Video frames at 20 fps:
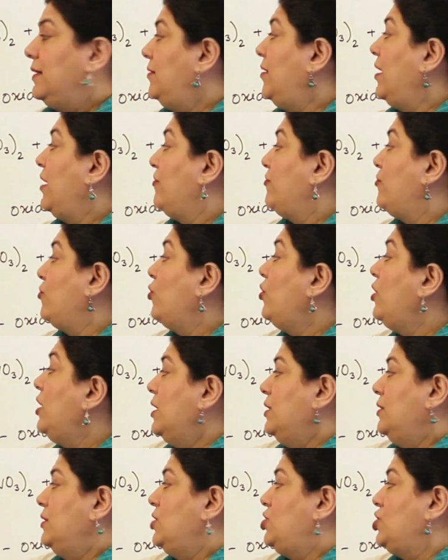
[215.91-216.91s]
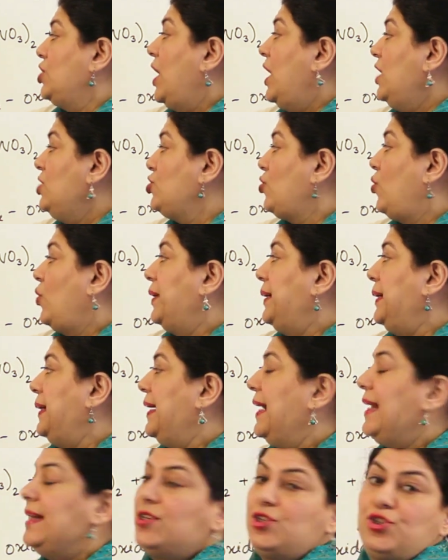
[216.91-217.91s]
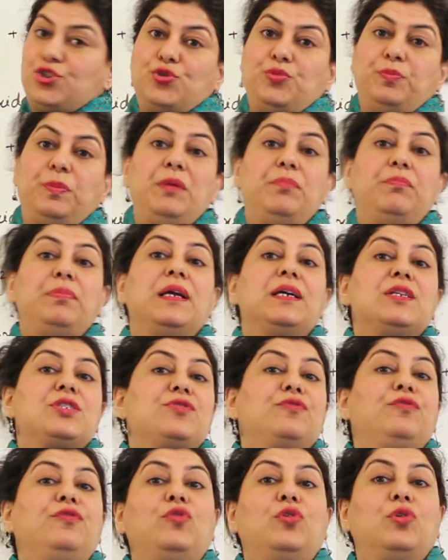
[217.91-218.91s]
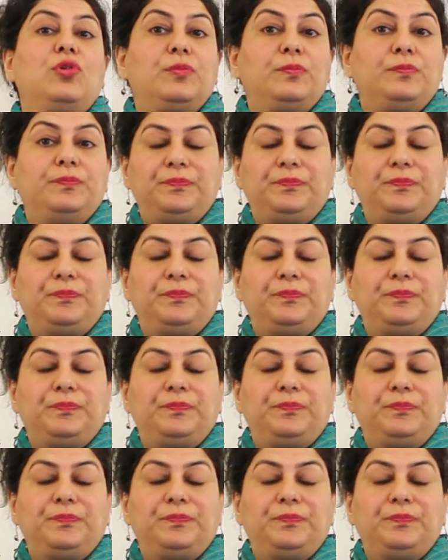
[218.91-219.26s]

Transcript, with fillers: Therefore, the charge on lead should be plus 4.